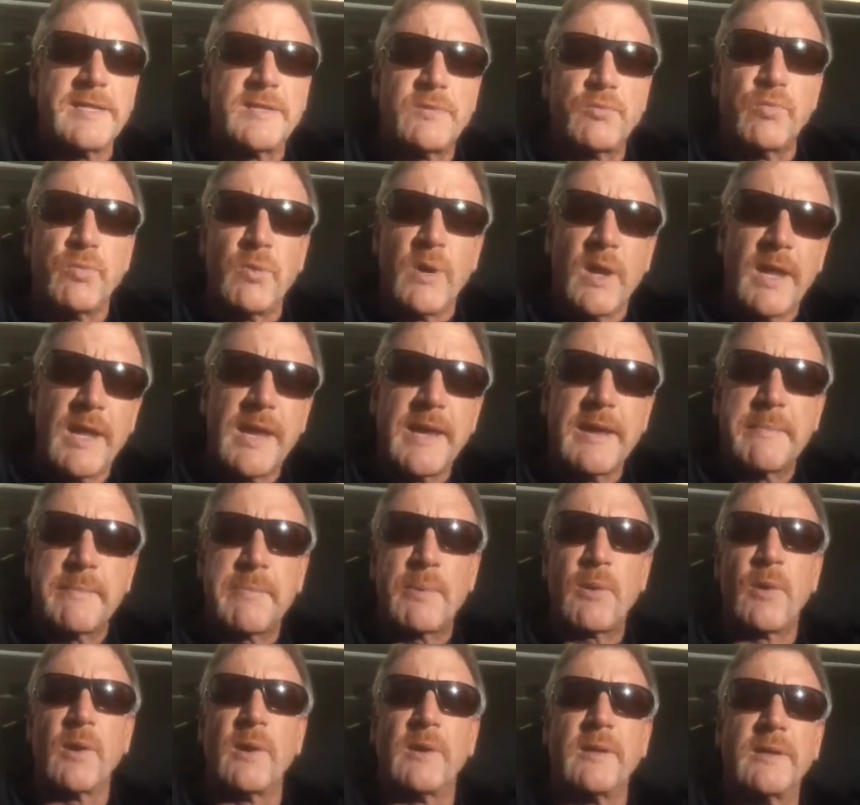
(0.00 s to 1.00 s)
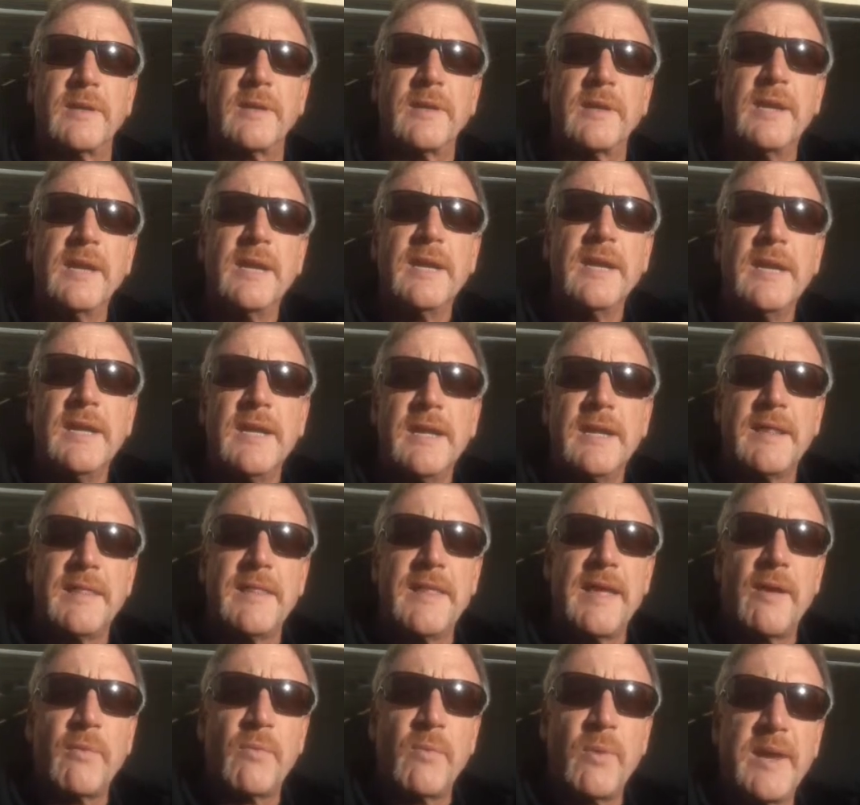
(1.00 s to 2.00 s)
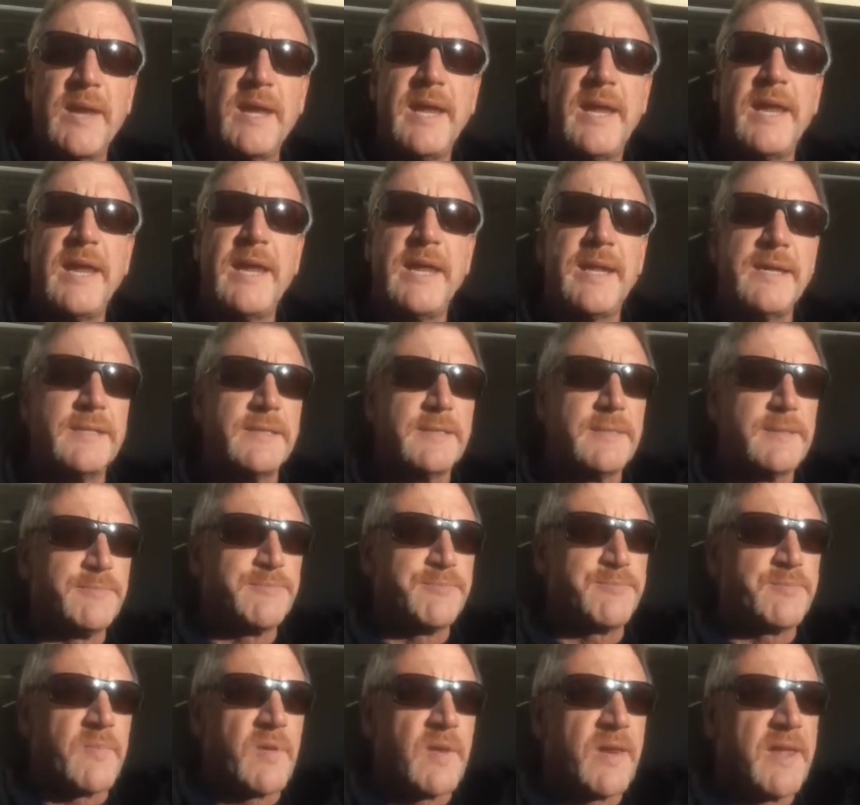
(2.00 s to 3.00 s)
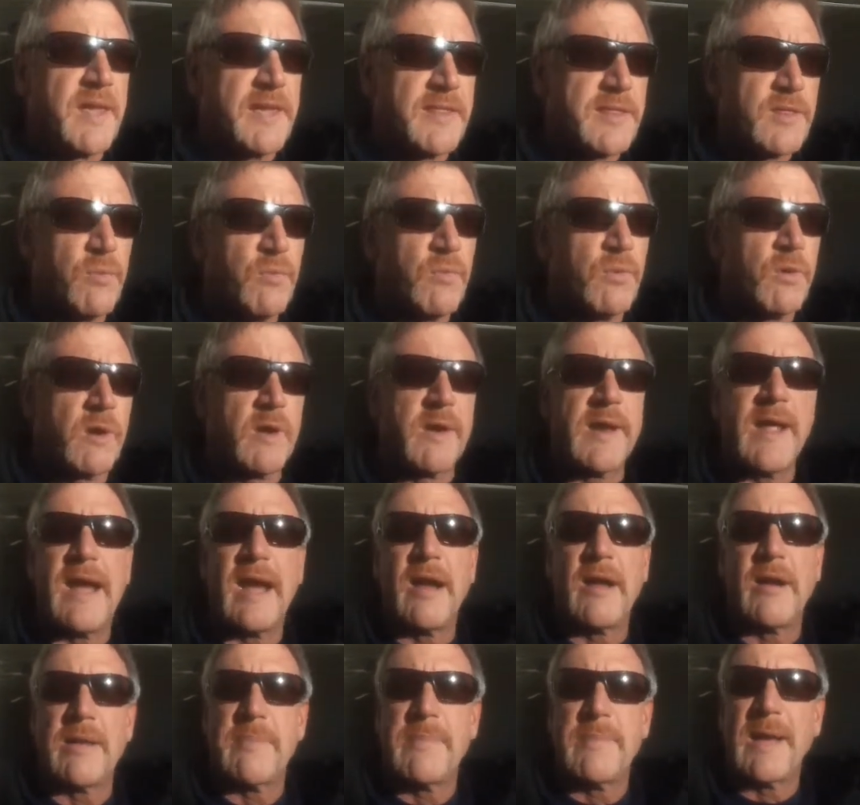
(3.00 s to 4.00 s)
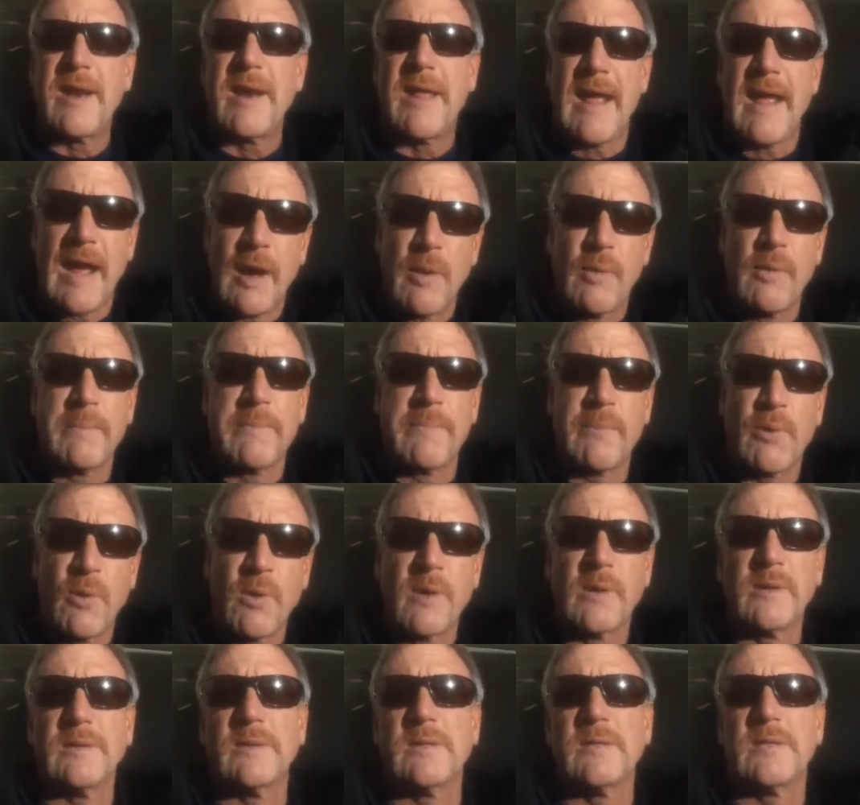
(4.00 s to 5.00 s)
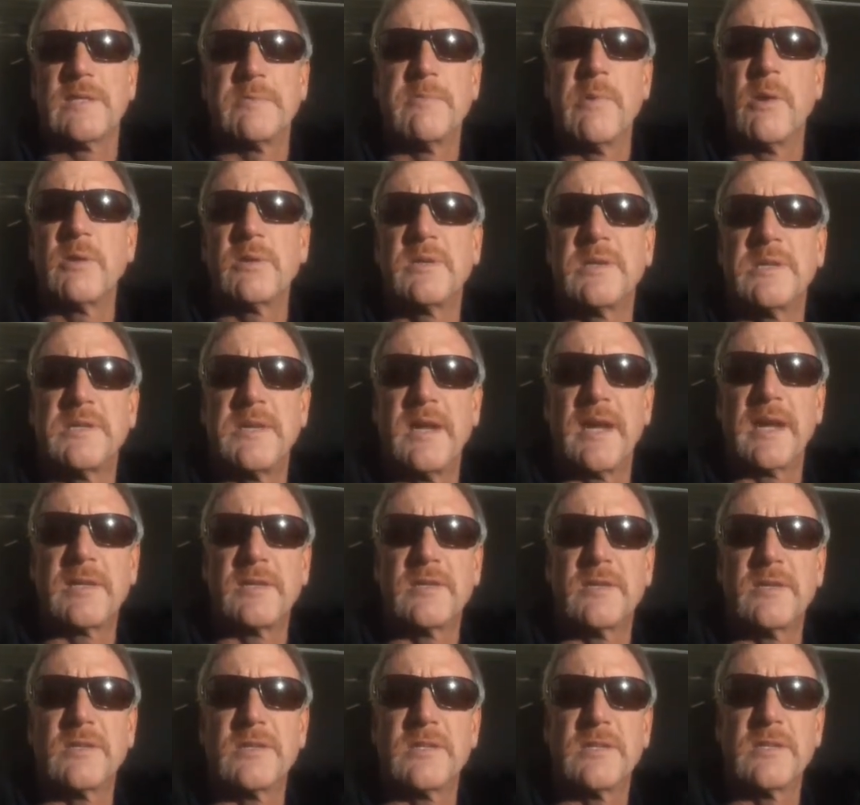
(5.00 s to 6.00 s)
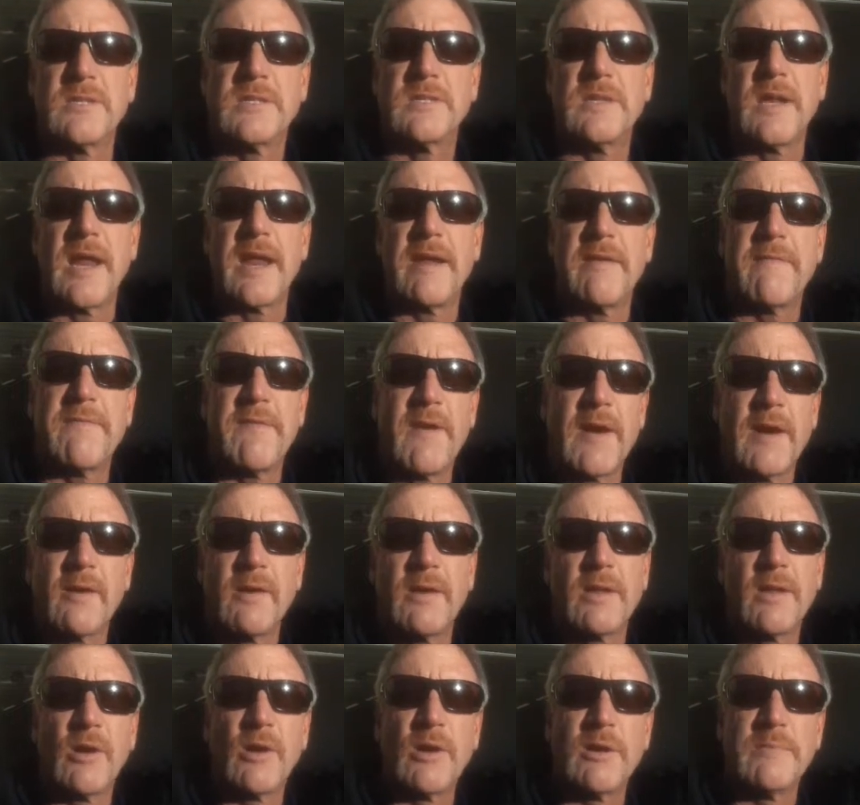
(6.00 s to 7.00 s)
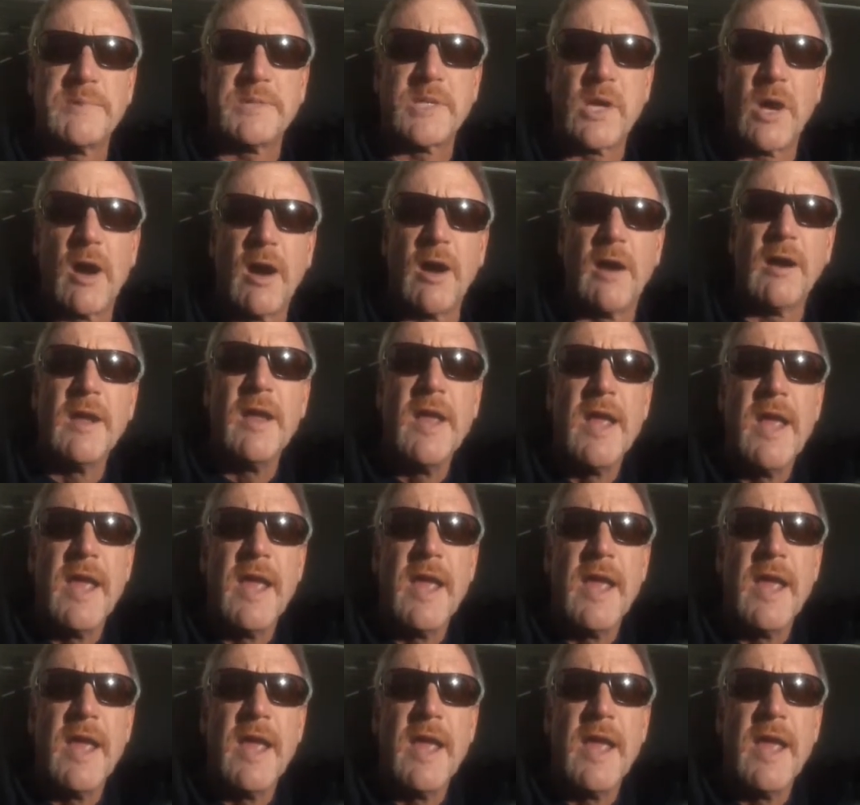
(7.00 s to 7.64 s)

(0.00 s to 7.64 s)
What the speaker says: it's really important that we get the word out about how important smoke detectors and fire alarms are.